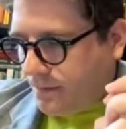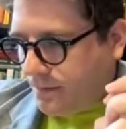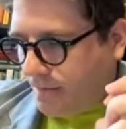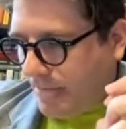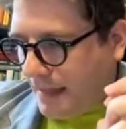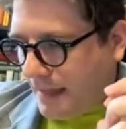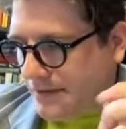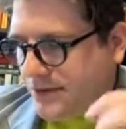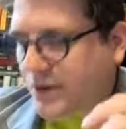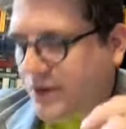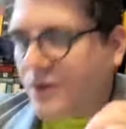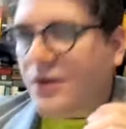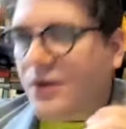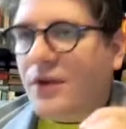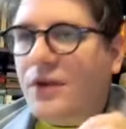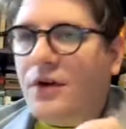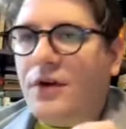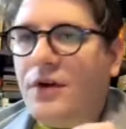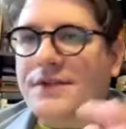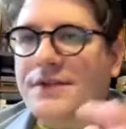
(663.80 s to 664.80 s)
and so
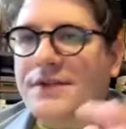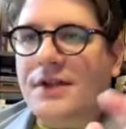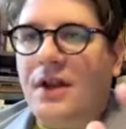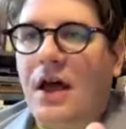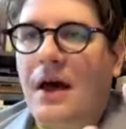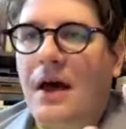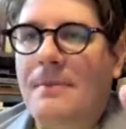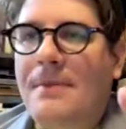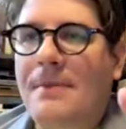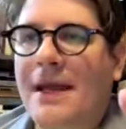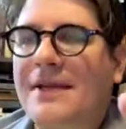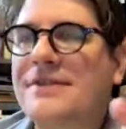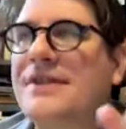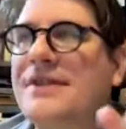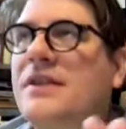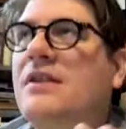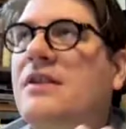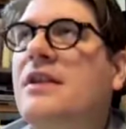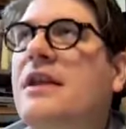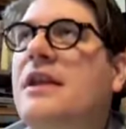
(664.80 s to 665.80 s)
the, there is a lot
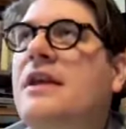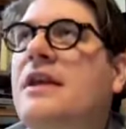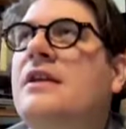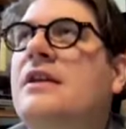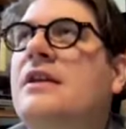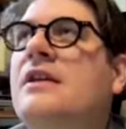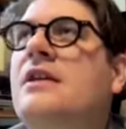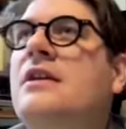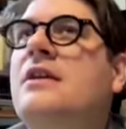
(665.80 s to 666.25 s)
basically